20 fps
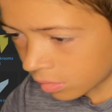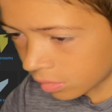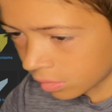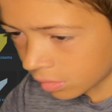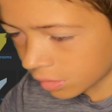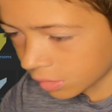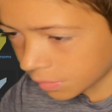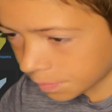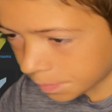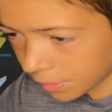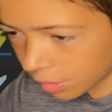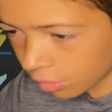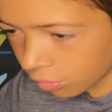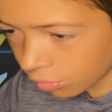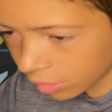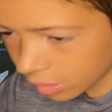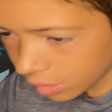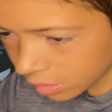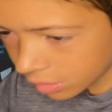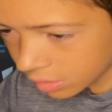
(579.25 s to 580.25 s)
This is
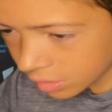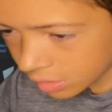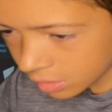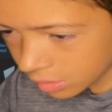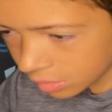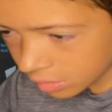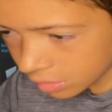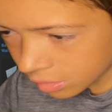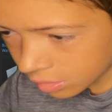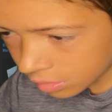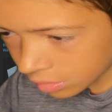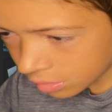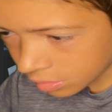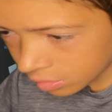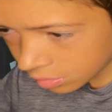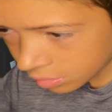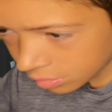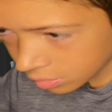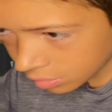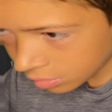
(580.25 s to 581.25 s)
bogus.
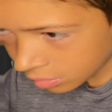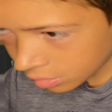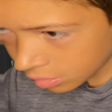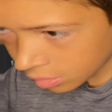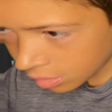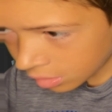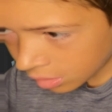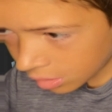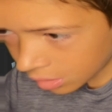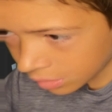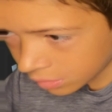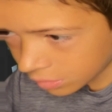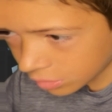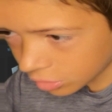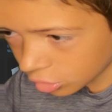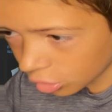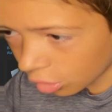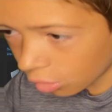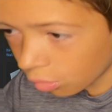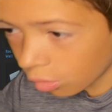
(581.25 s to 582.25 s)
It's
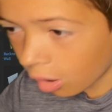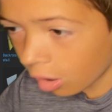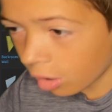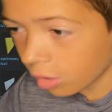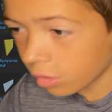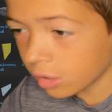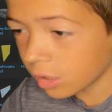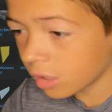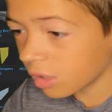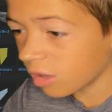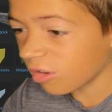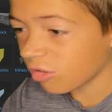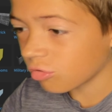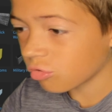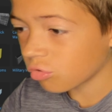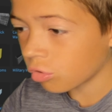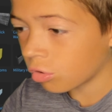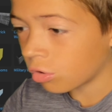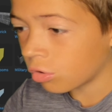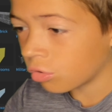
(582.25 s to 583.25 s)
so hard to
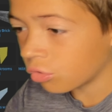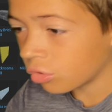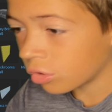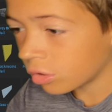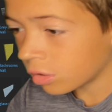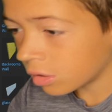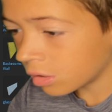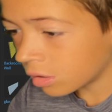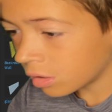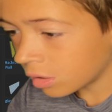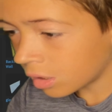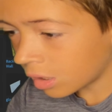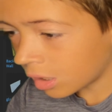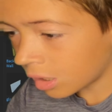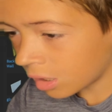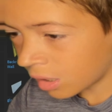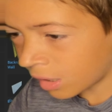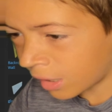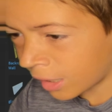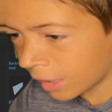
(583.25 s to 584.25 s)
control.
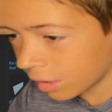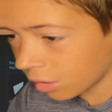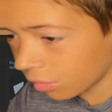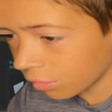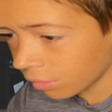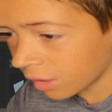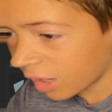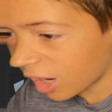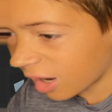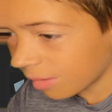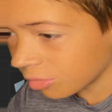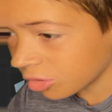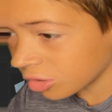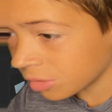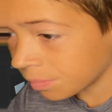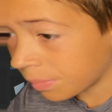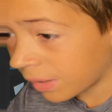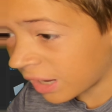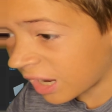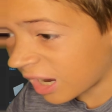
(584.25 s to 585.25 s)
I know that I'm
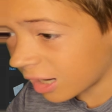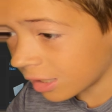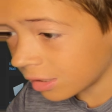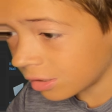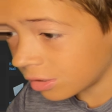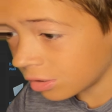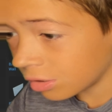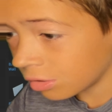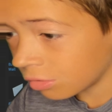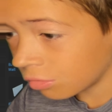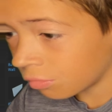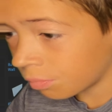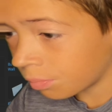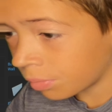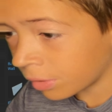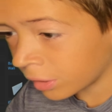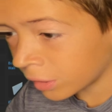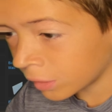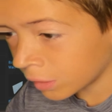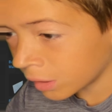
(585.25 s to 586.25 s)
just bad too,
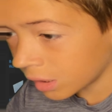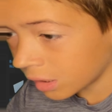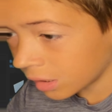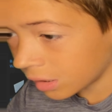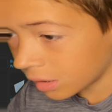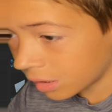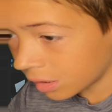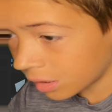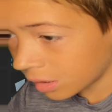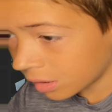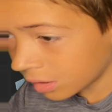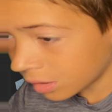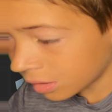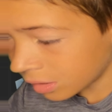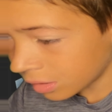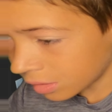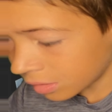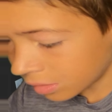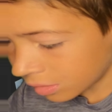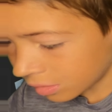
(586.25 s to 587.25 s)
but like...
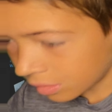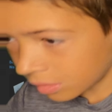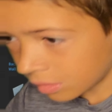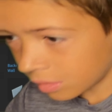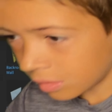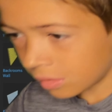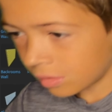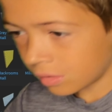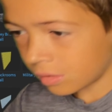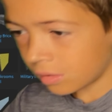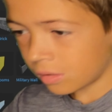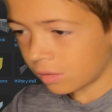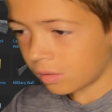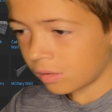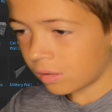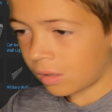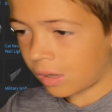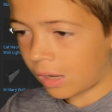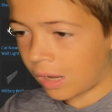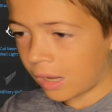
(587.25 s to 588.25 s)

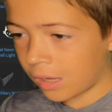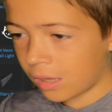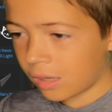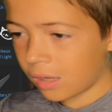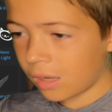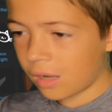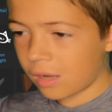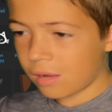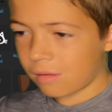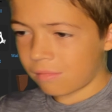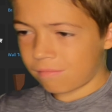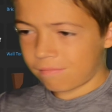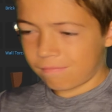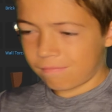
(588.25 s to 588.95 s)
I can't...